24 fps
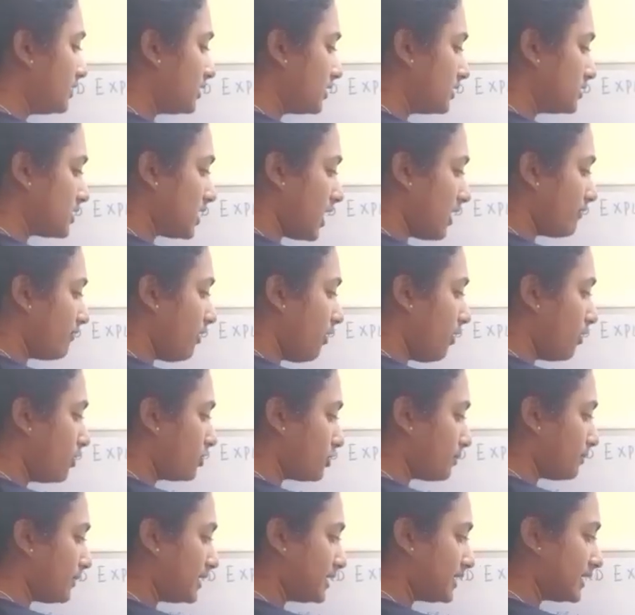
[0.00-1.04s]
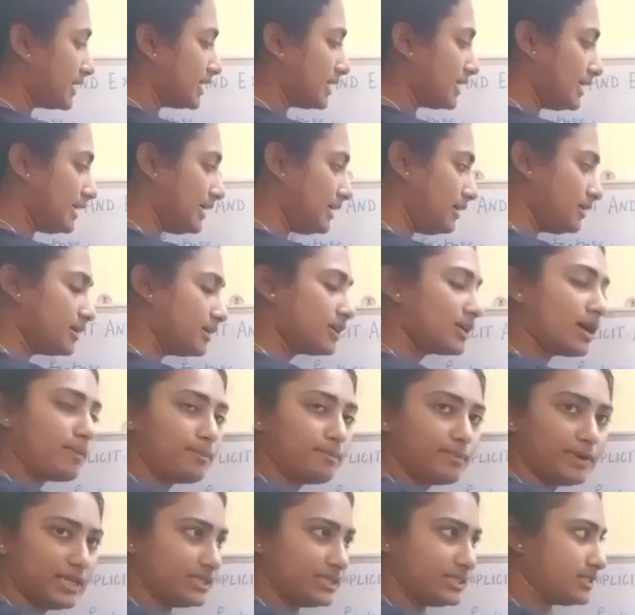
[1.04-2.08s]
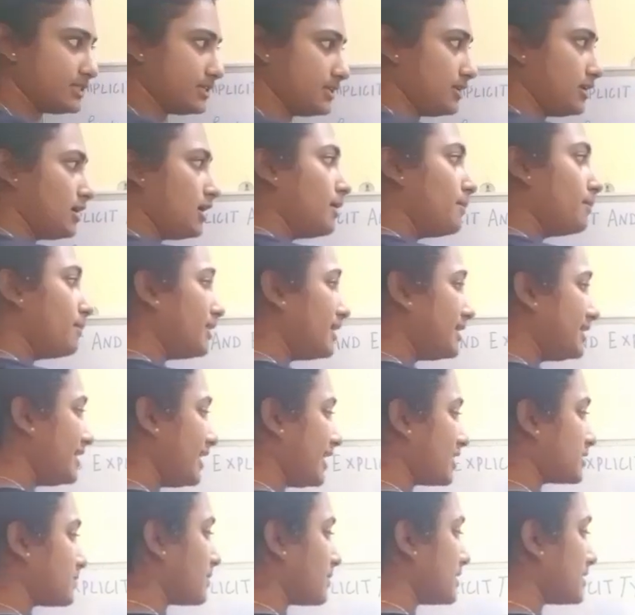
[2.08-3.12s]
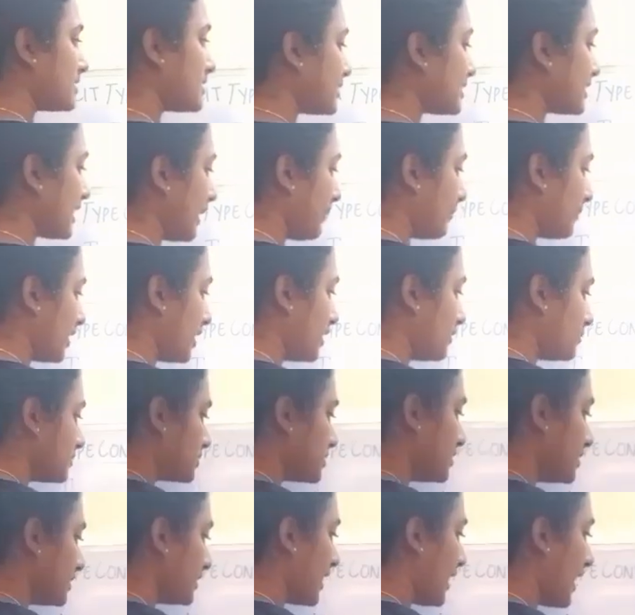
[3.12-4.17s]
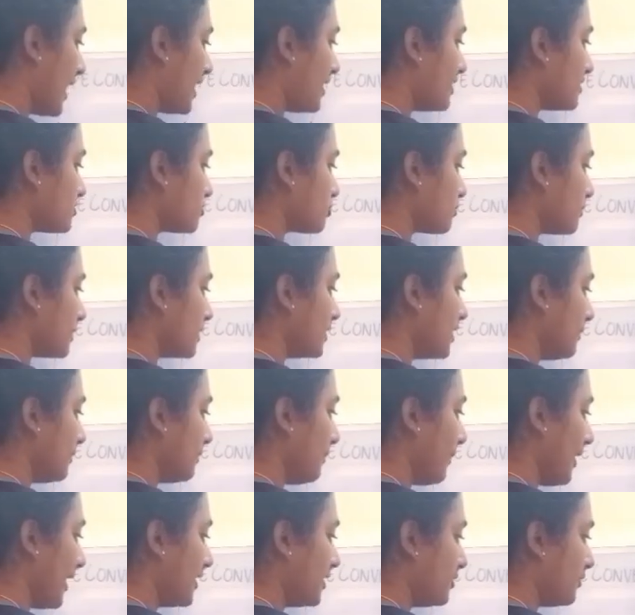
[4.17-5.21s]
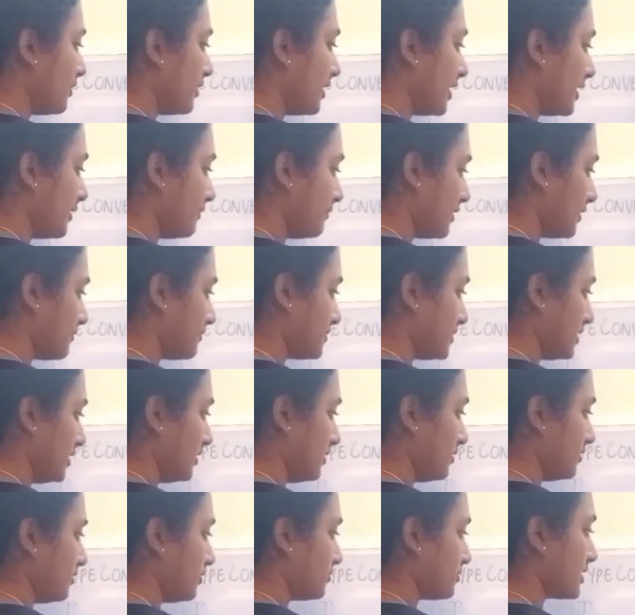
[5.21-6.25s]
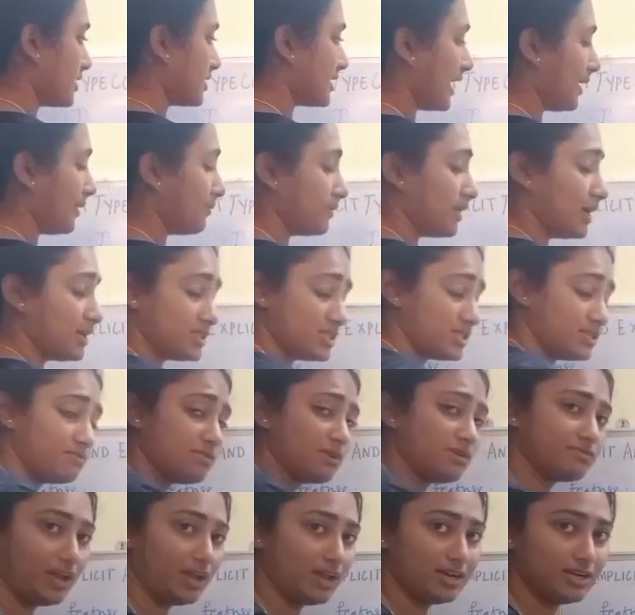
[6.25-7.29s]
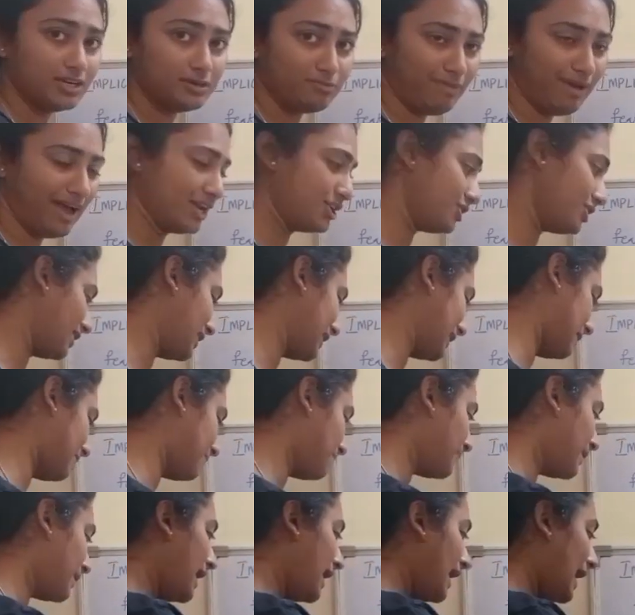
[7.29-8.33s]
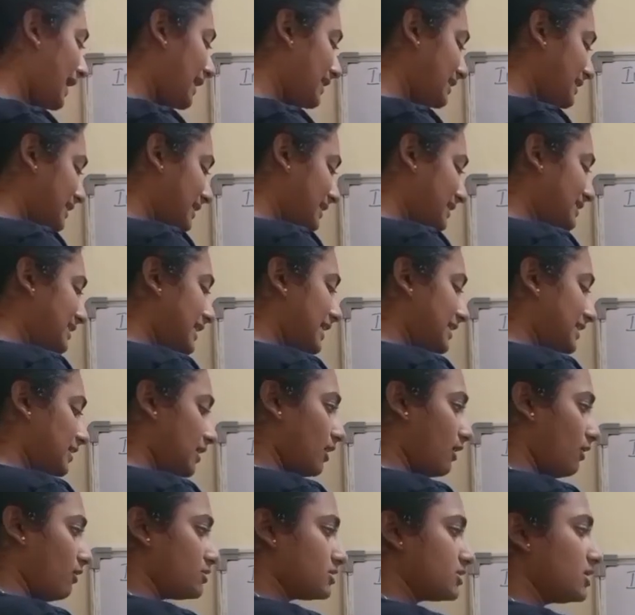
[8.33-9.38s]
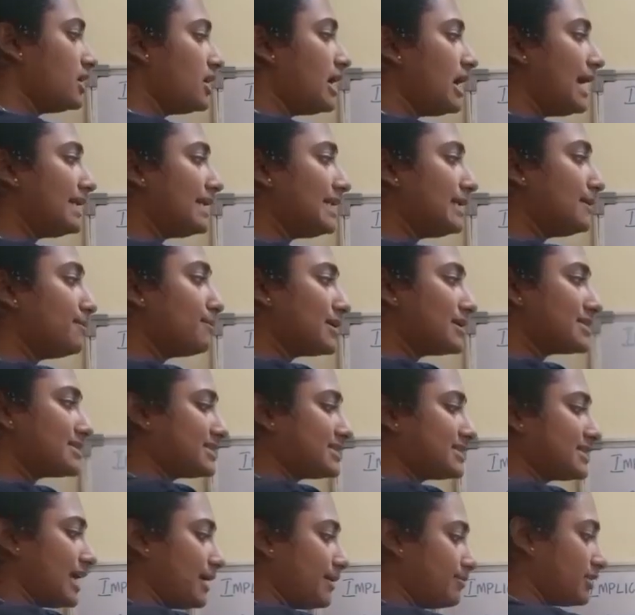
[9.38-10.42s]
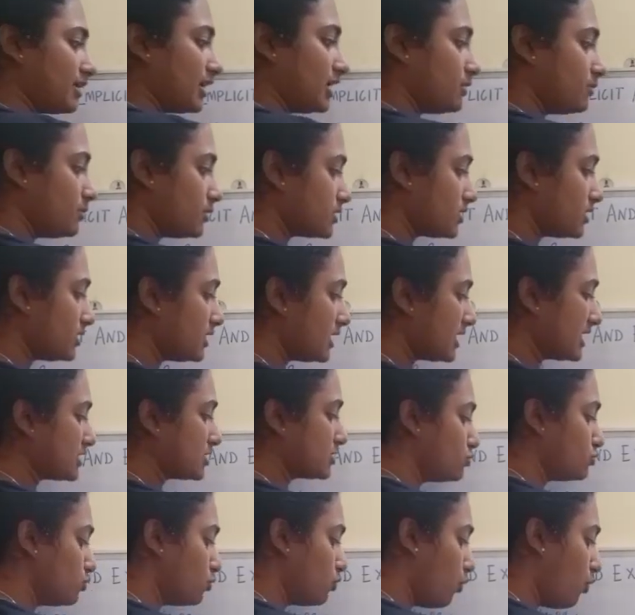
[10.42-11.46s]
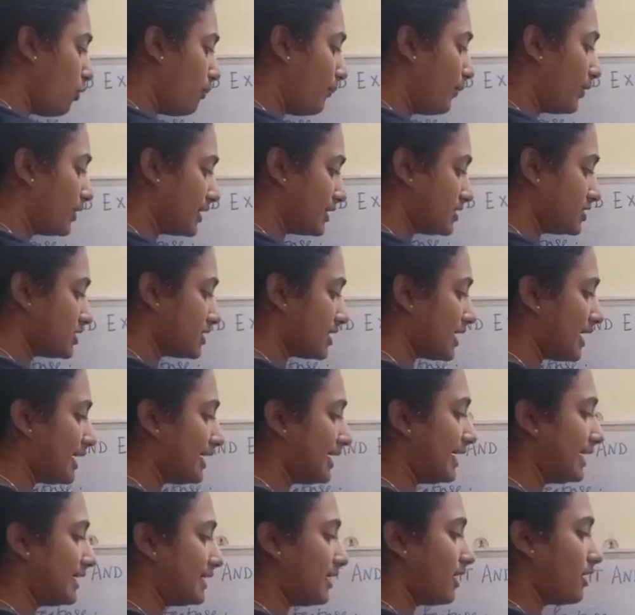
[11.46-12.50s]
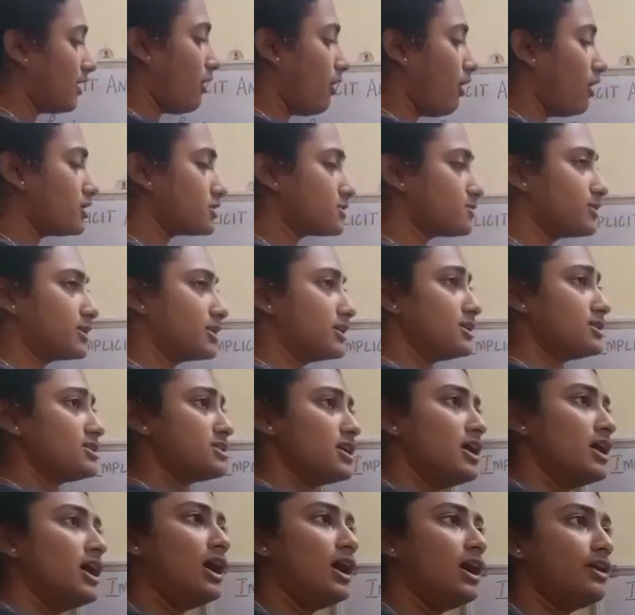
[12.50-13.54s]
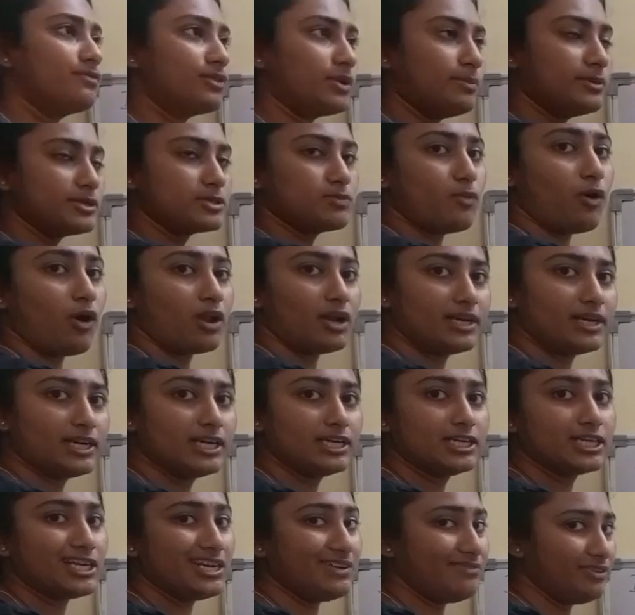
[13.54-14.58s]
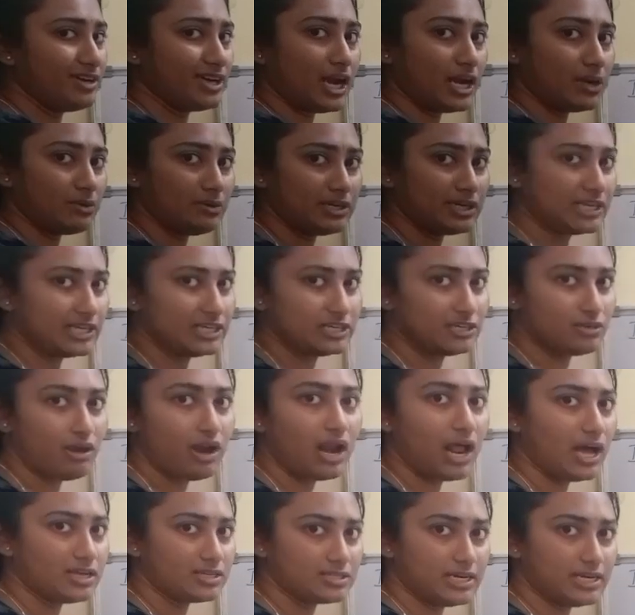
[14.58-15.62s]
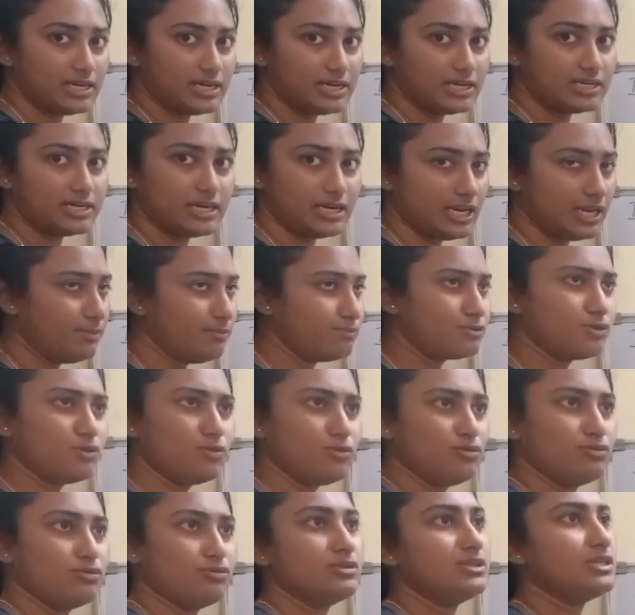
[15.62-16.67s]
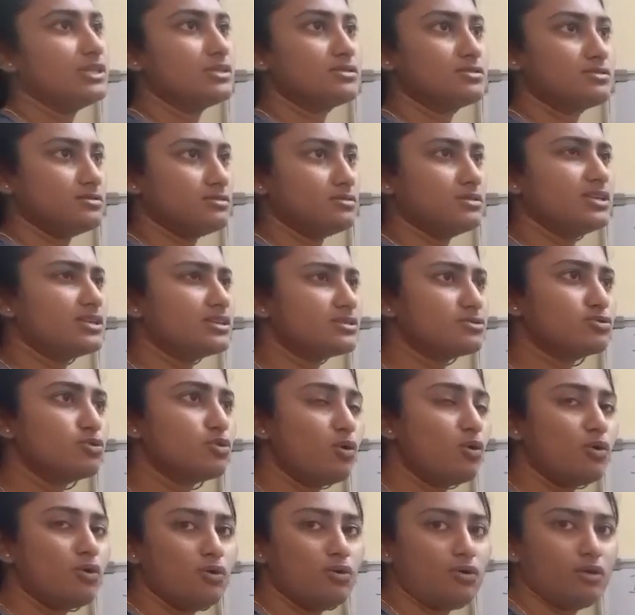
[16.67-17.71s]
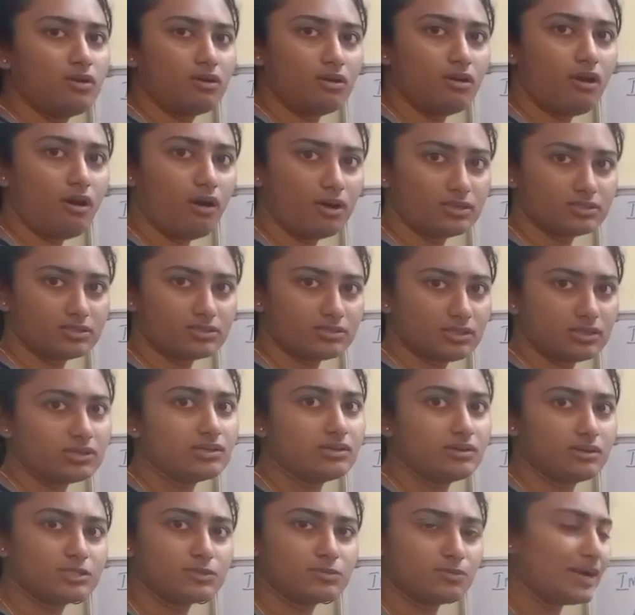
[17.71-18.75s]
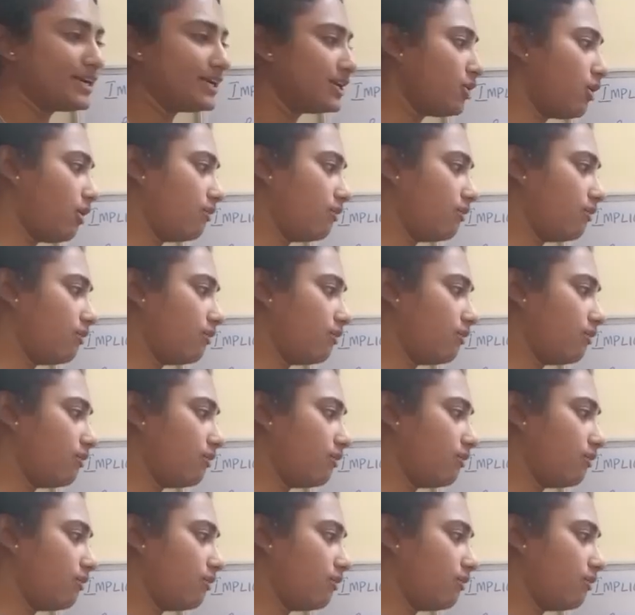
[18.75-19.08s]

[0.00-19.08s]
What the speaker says: Java automatically completes it. But the explicit type conversion, it has to be done manually. We have seen using typecasting, we have done it manually. And then data loss. In implicit type conversion, there is no potential, because from a smaller data type we're converting it to a larger data type, so there's no loss. It's pretty